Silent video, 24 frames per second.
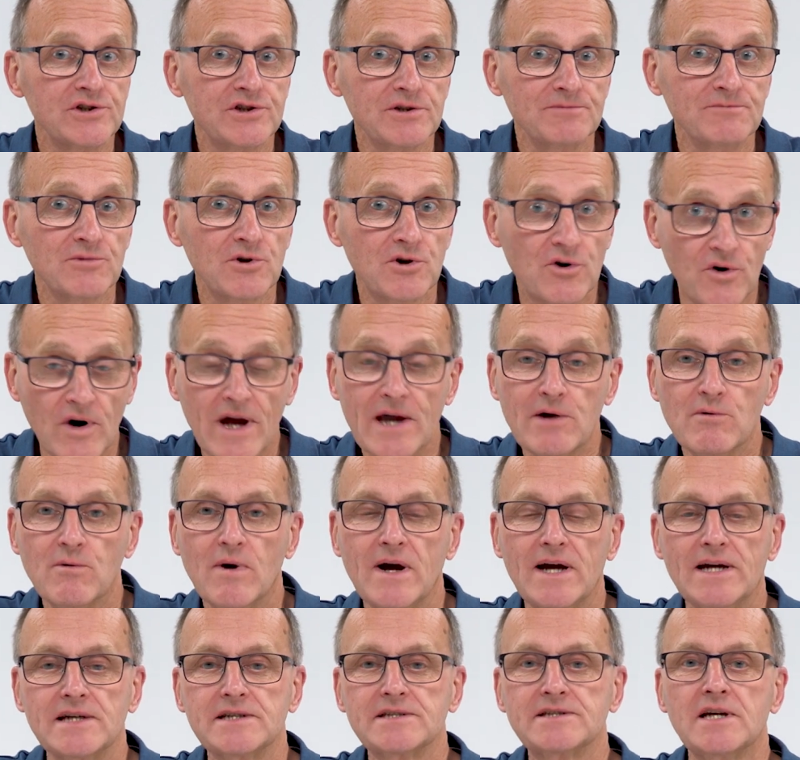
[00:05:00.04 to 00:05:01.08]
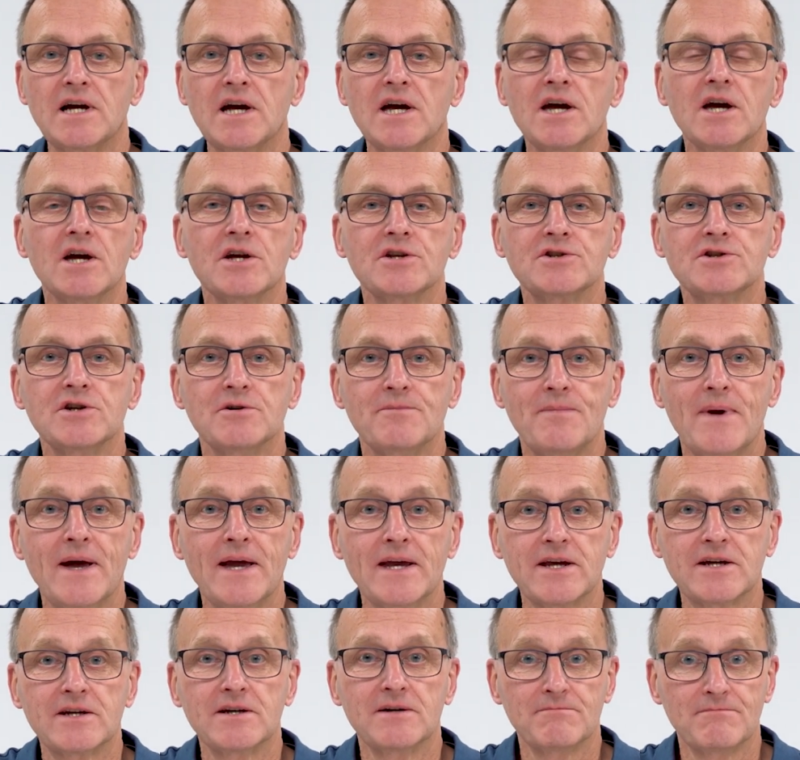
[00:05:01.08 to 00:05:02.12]
some great ways to
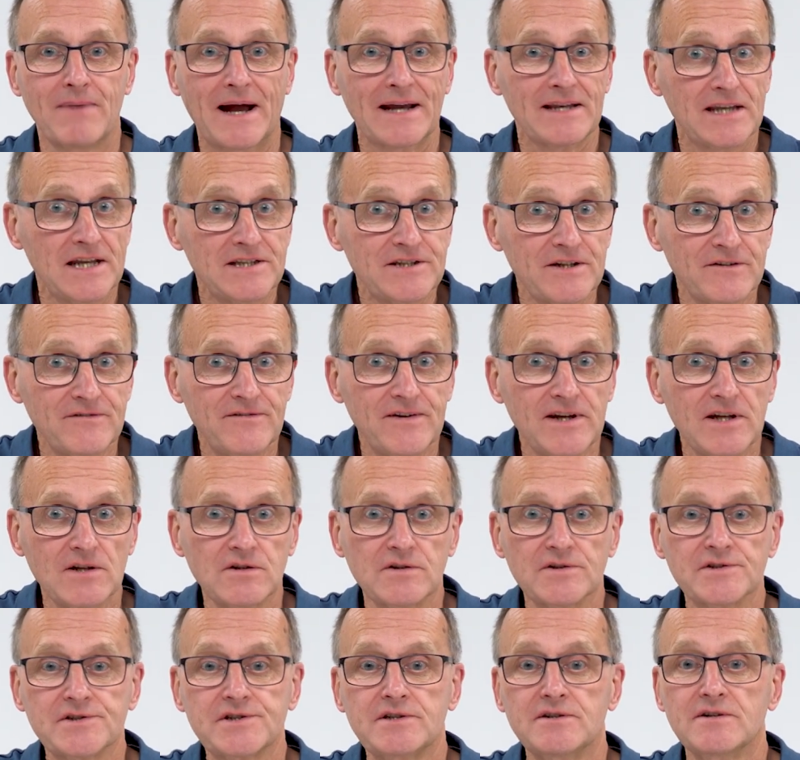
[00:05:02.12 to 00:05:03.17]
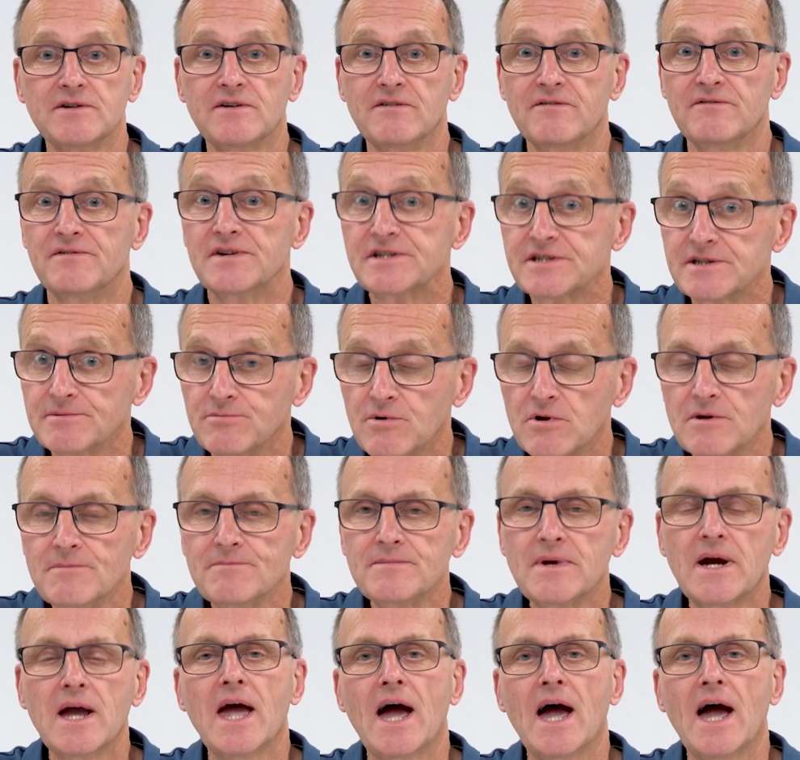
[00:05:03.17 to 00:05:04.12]
make magnetic fields visible